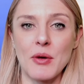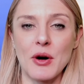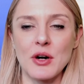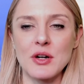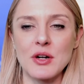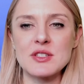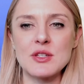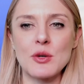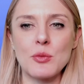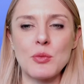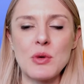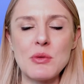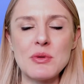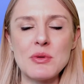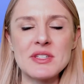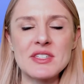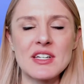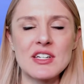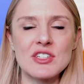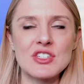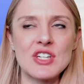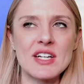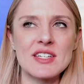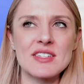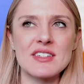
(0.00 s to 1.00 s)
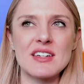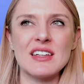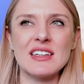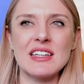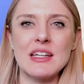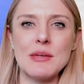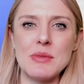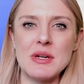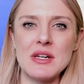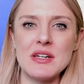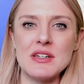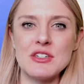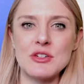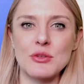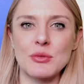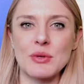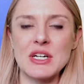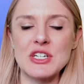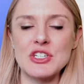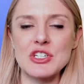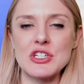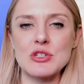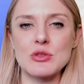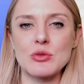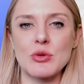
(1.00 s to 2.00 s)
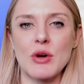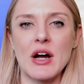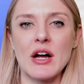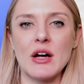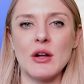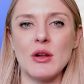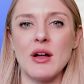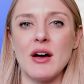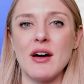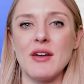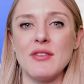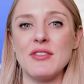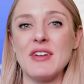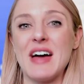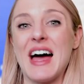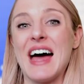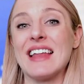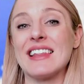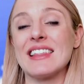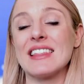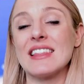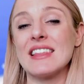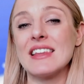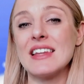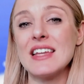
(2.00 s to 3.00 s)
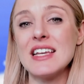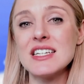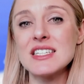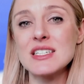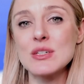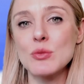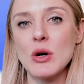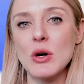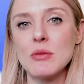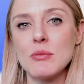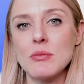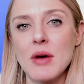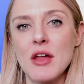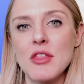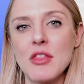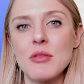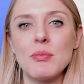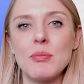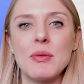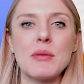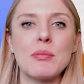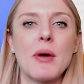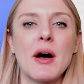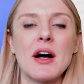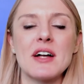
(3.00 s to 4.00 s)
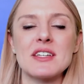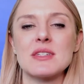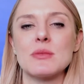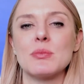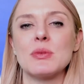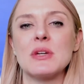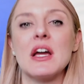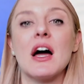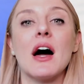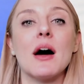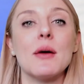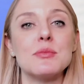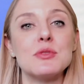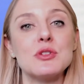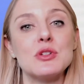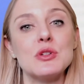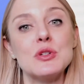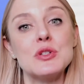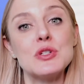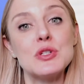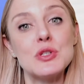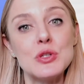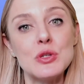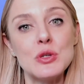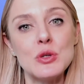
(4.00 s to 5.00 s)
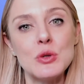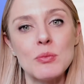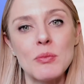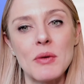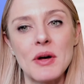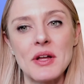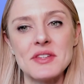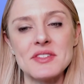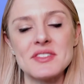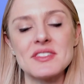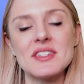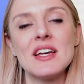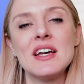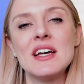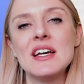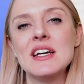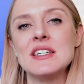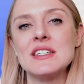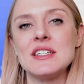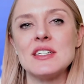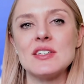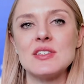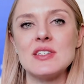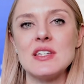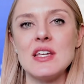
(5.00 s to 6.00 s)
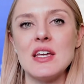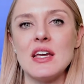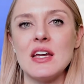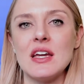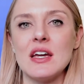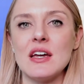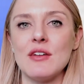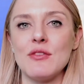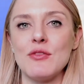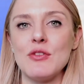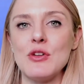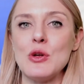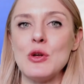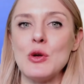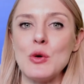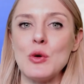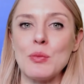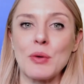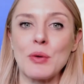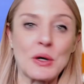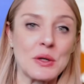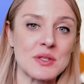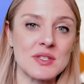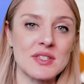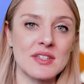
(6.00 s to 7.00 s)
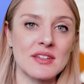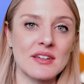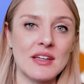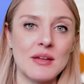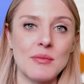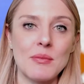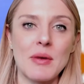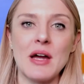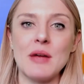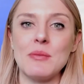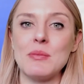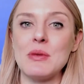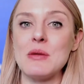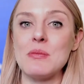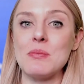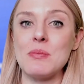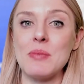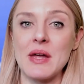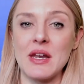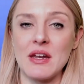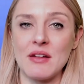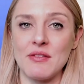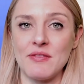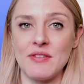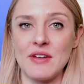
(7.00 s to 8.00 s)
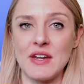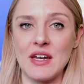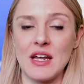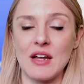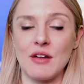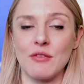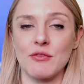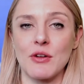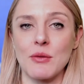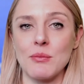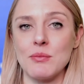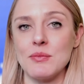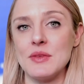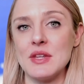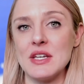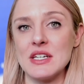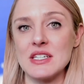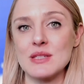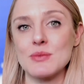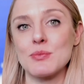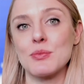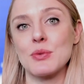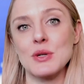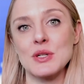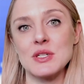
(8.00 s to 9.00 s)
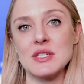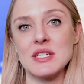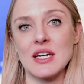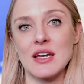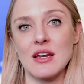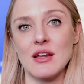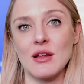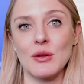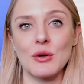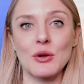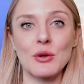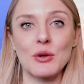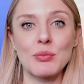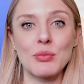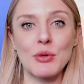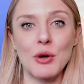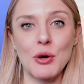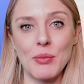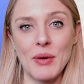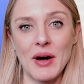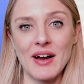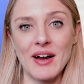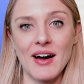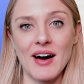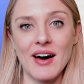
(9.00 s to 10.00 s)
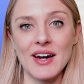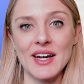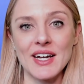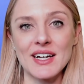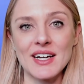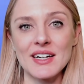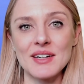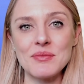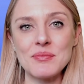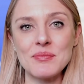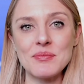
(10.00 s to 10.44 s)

mark. So we would suggest a limited duration trial of at least 1 month, but possibly up to 2 months to see if you personally might be benefiting from this particular probiotic.